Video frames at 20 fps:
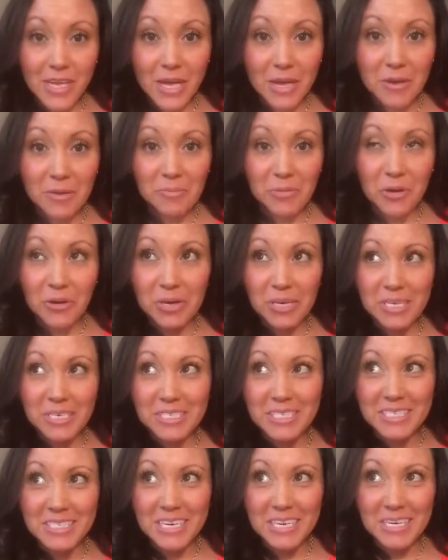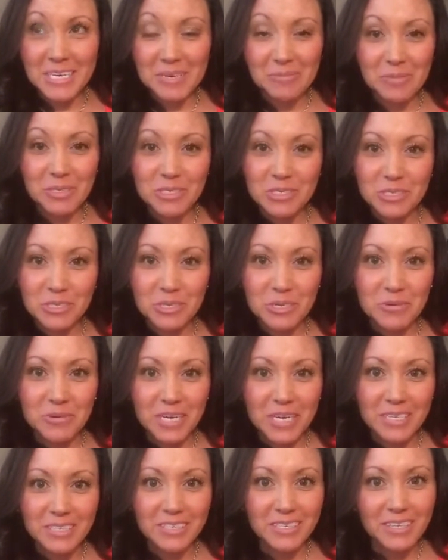am going to stand up and show you
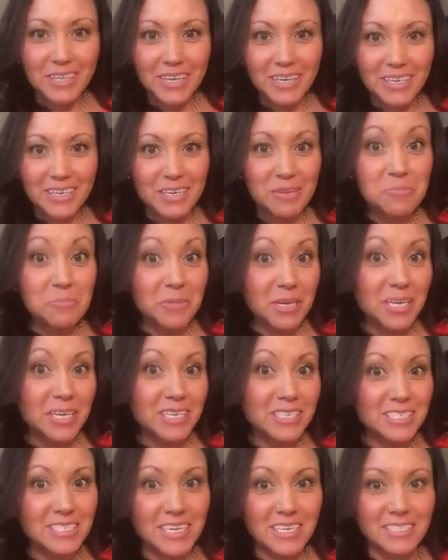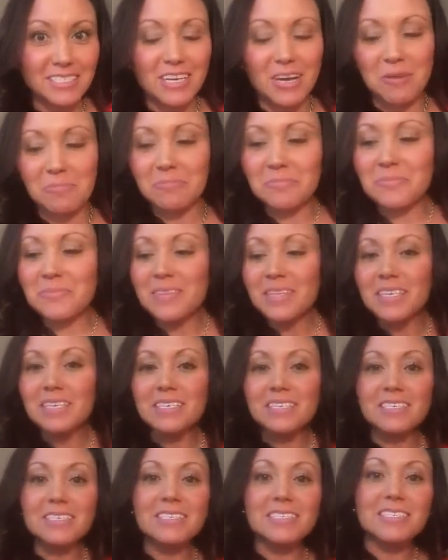what I look like in my tank top
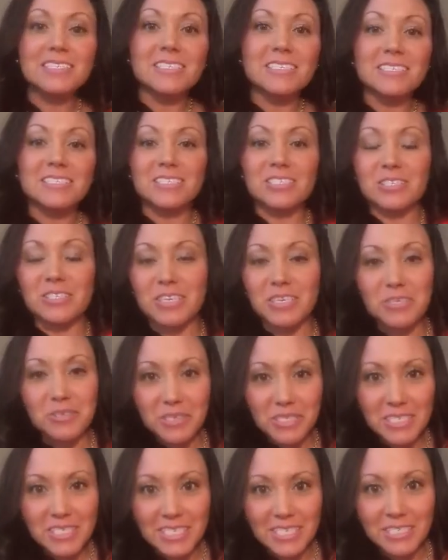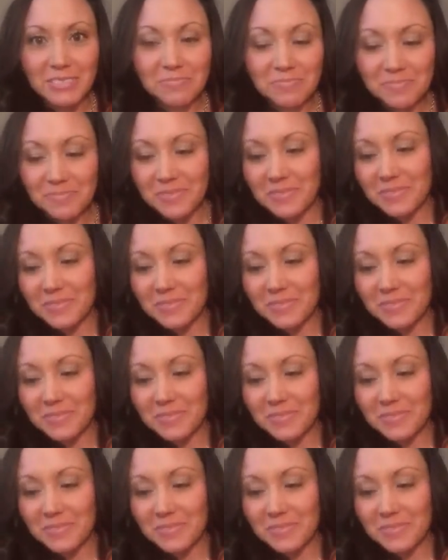so that you can see.